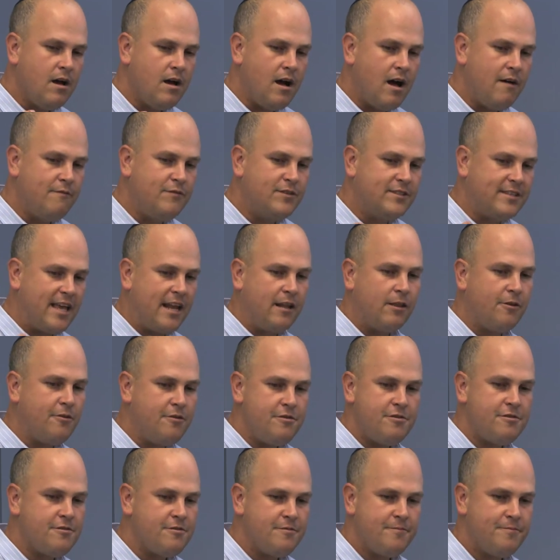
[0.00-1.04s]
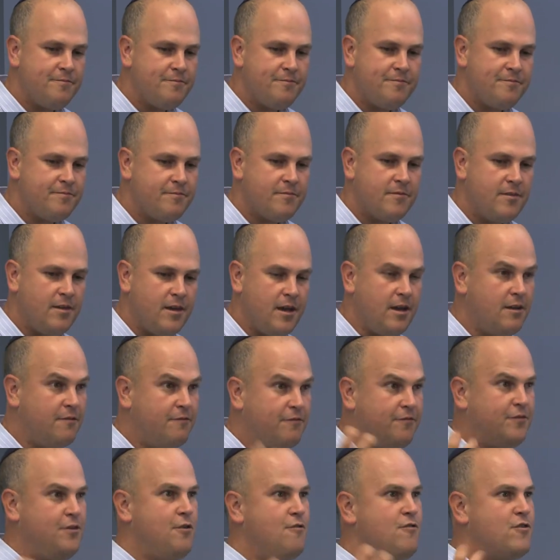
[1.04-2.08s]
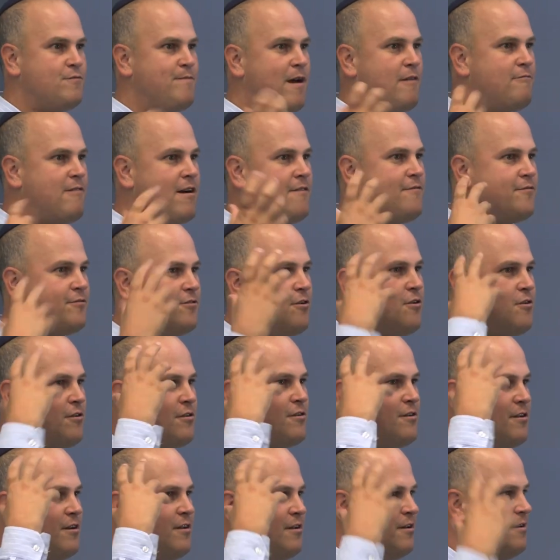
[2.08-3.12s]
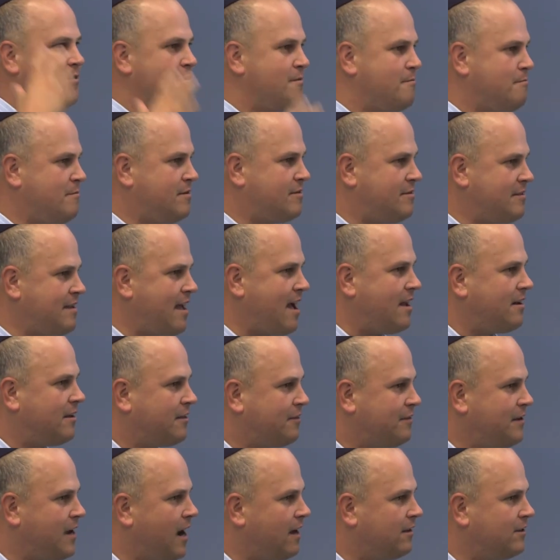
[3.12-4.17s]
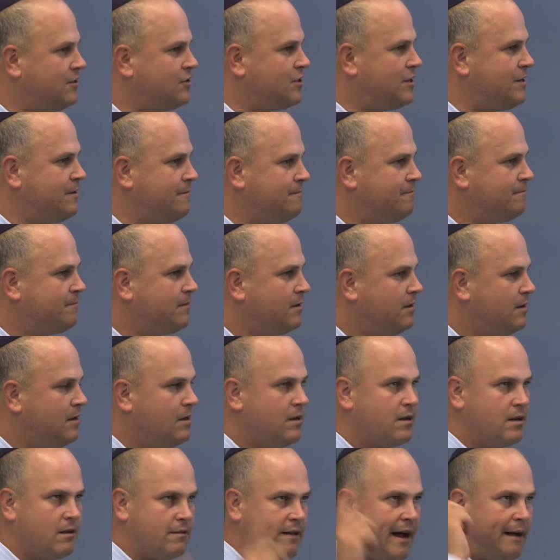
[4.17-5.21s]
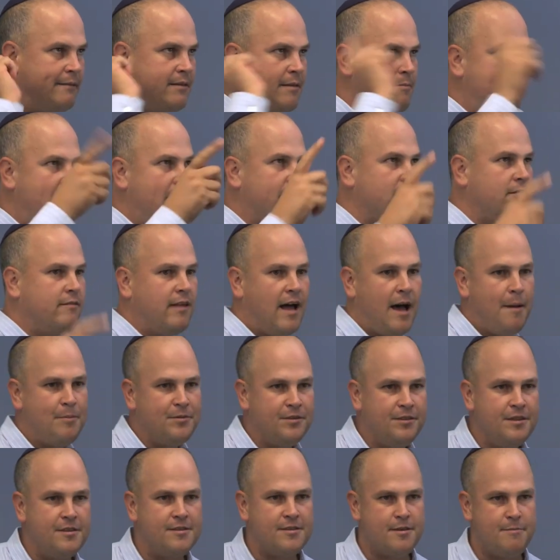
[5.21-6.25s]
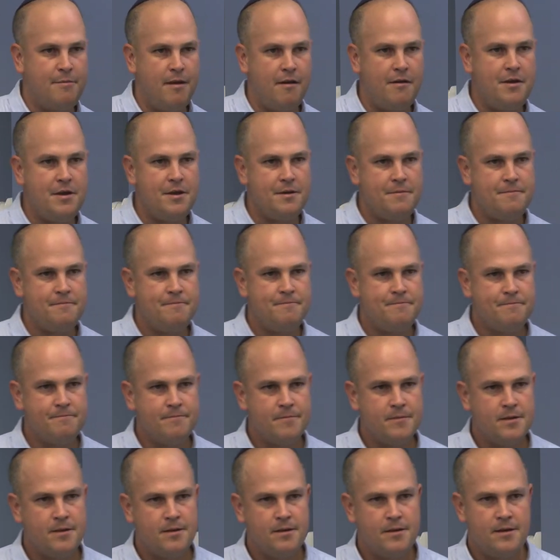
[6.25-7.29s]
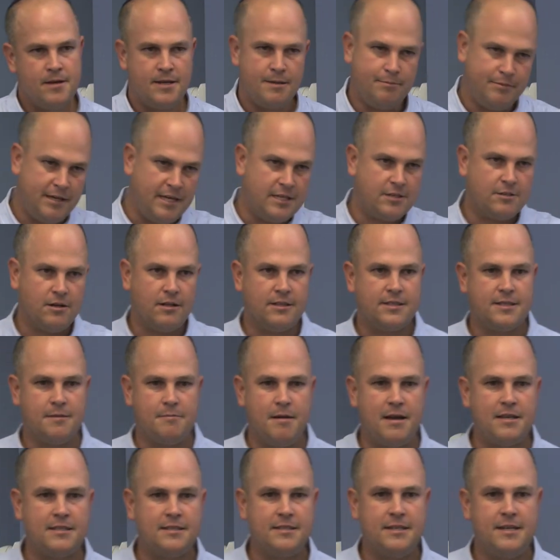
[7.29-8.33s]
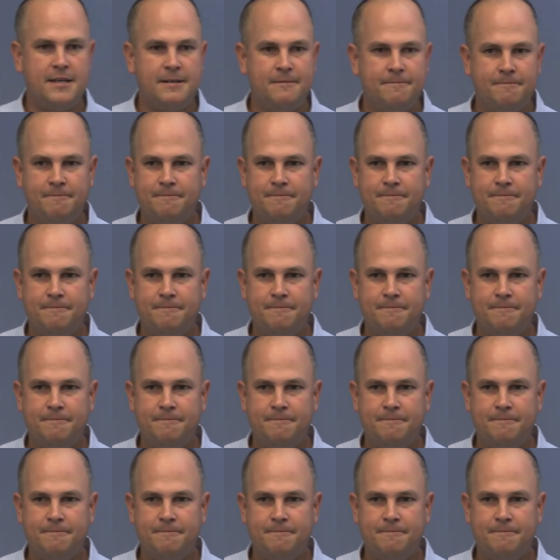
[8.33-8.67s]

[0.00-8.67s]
of settlers infused by Rav Kook messianic theology climbed the mountaintops in the Samaria, in a place called Sebastia,